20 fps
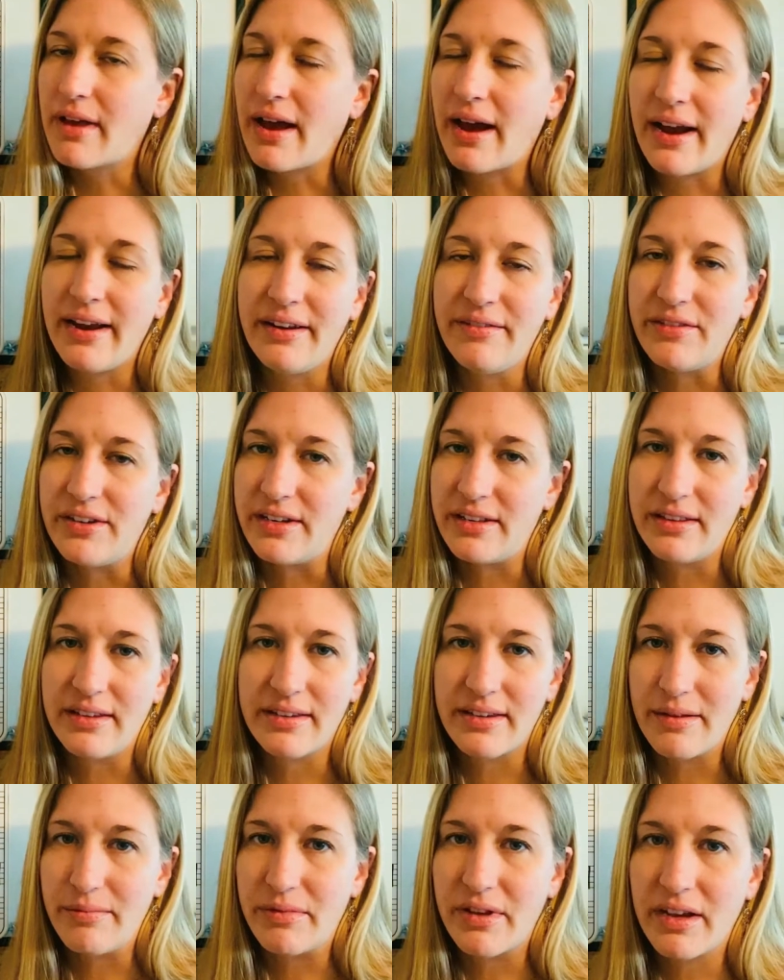I even did the
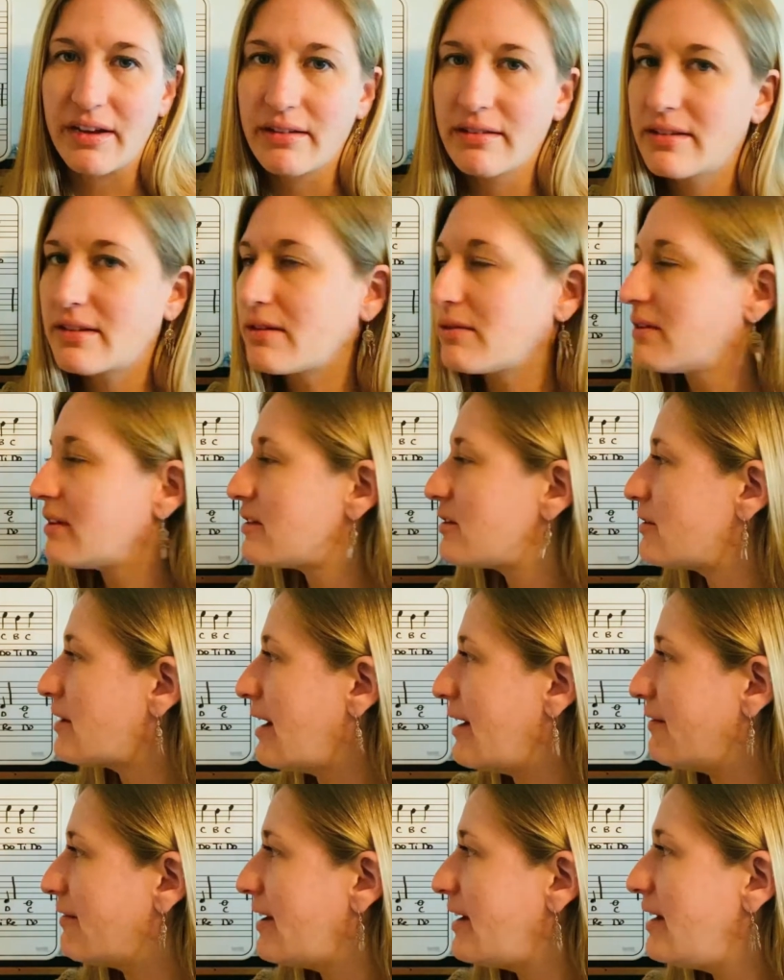same thing. So let's try
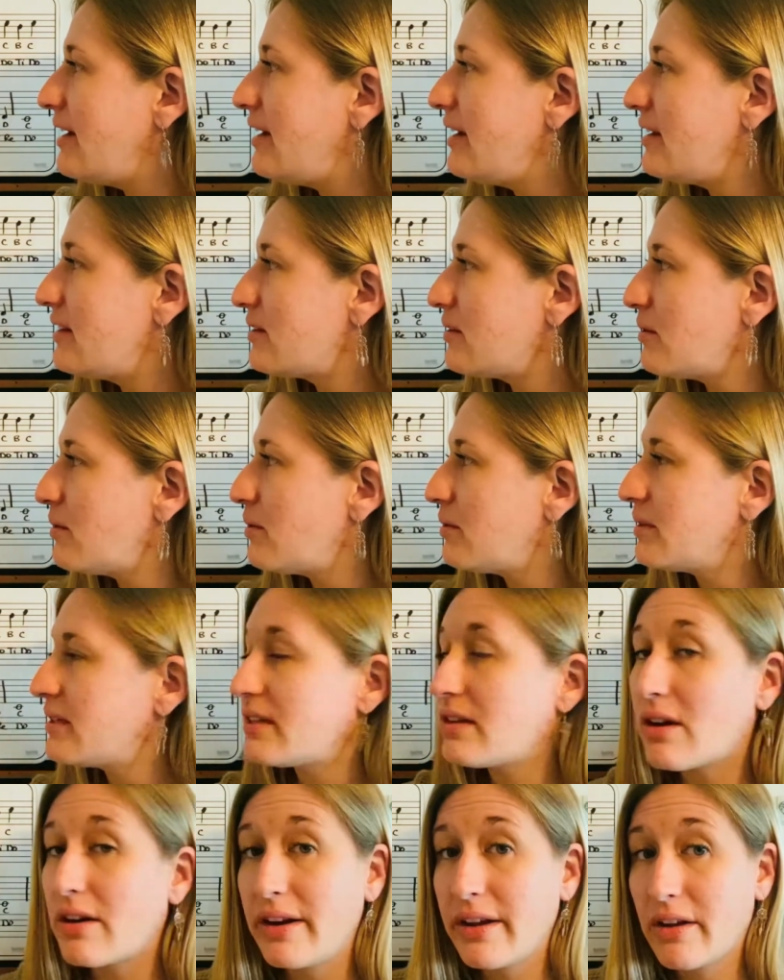it. Ready? So
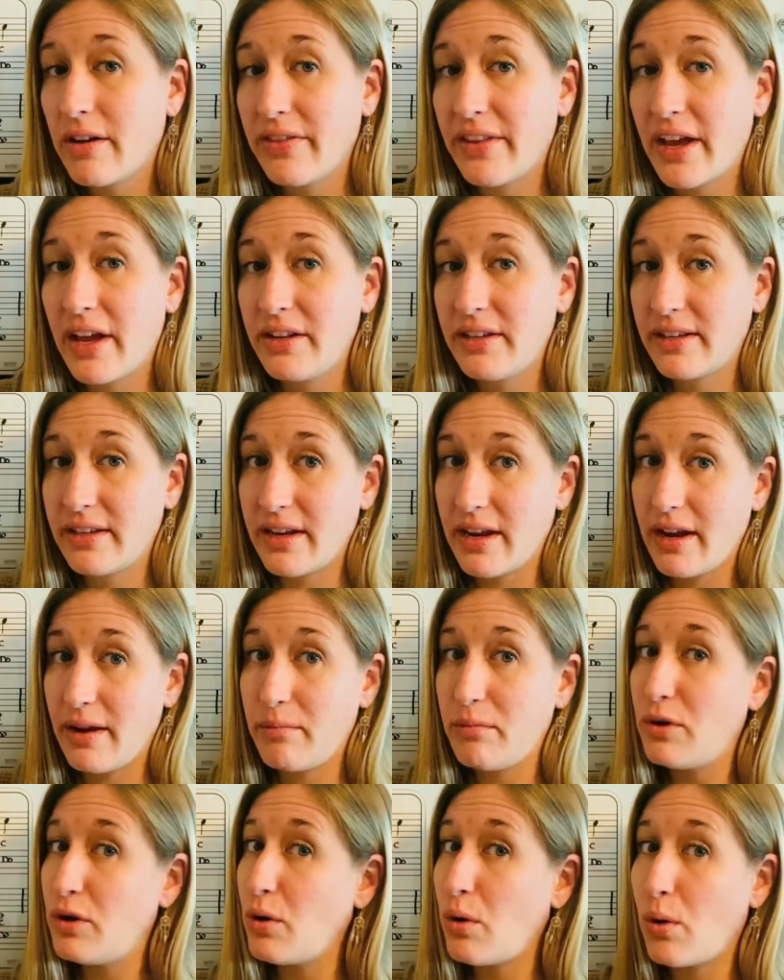starting on that
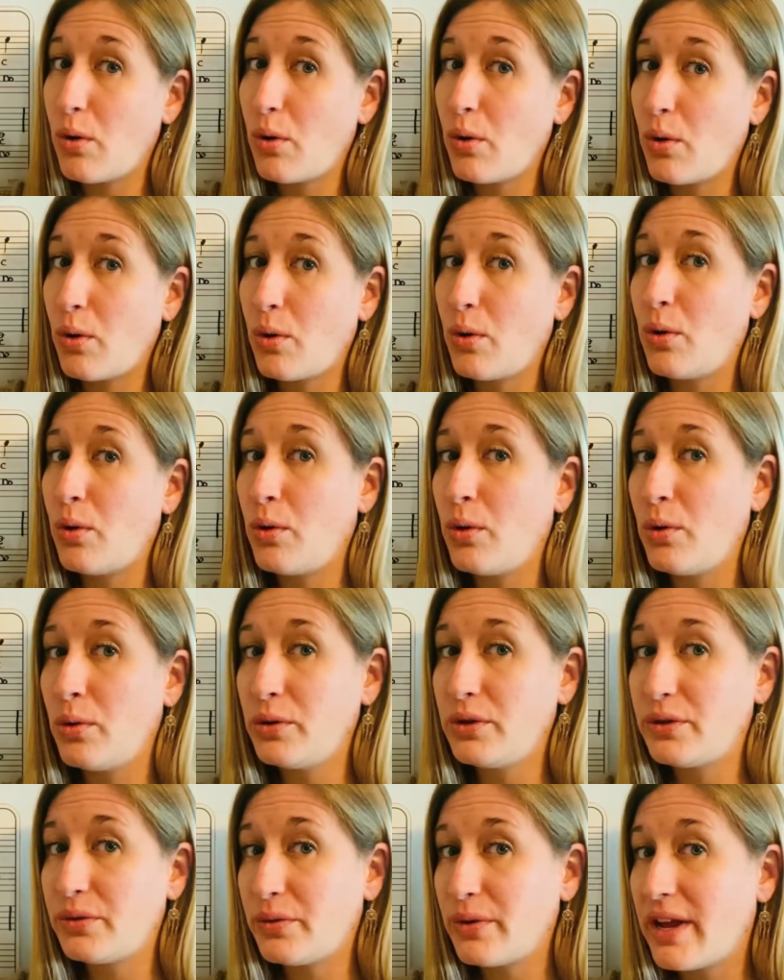same
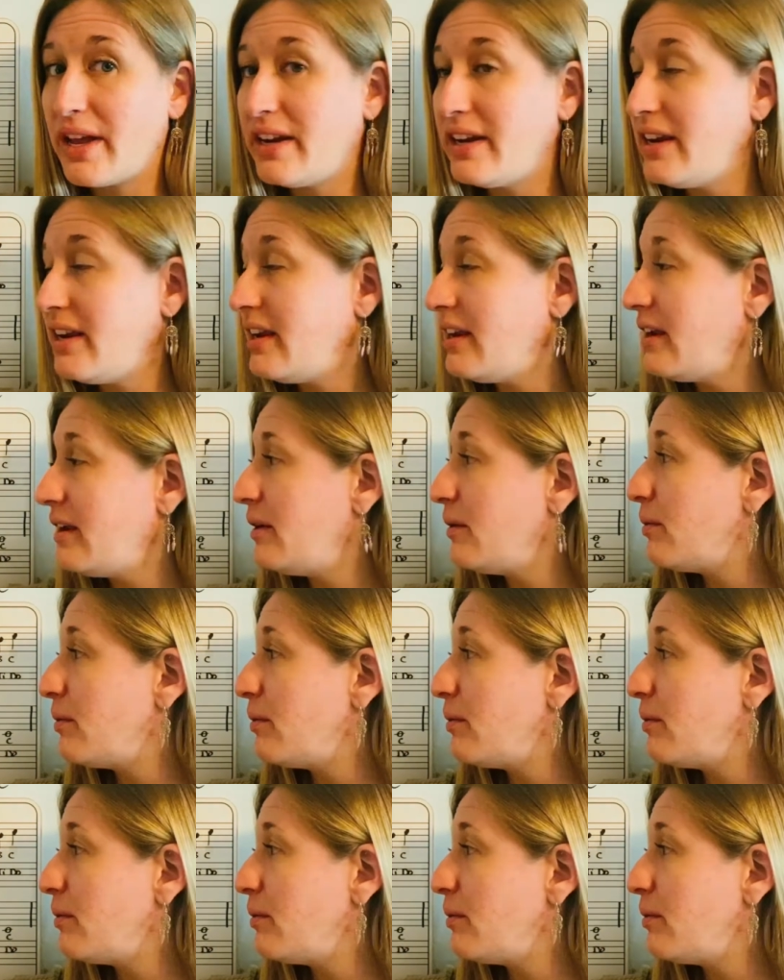note. Ready?